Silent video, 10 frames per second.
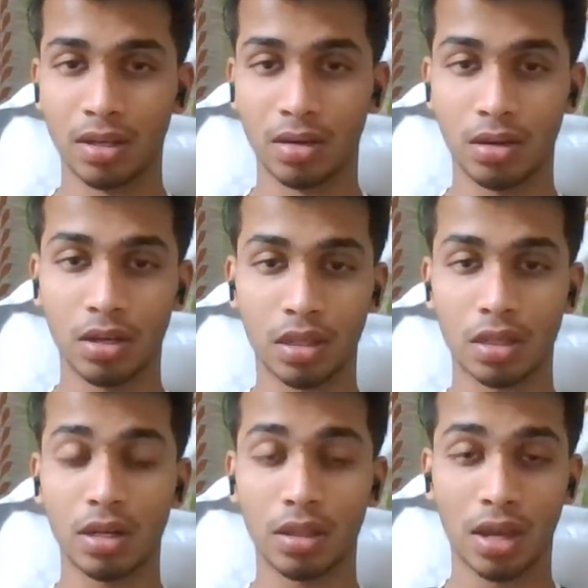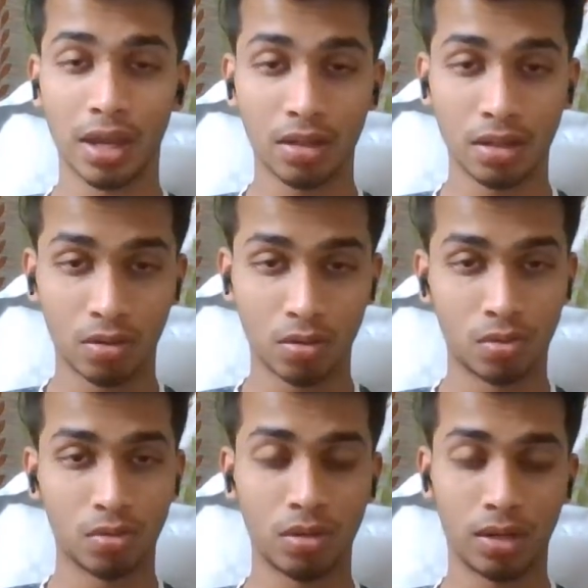rigorously design the
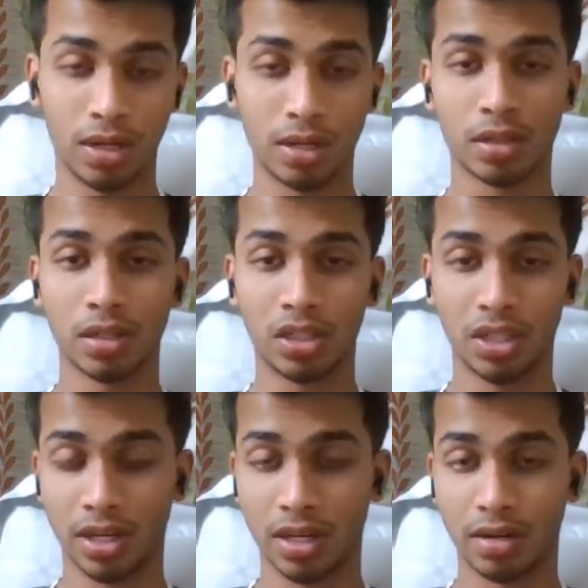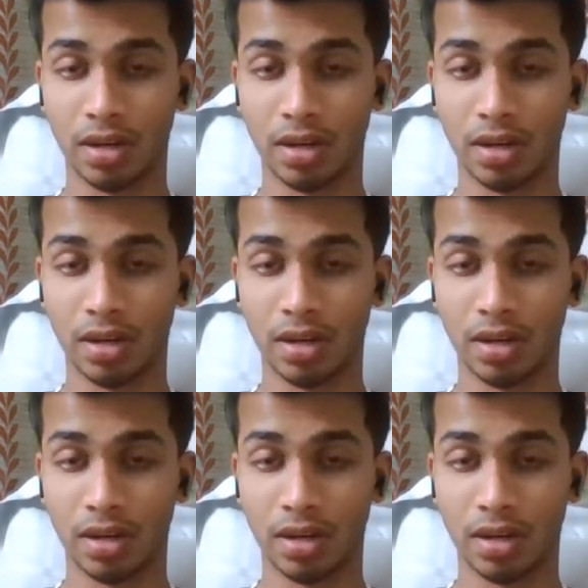whole industrial shed.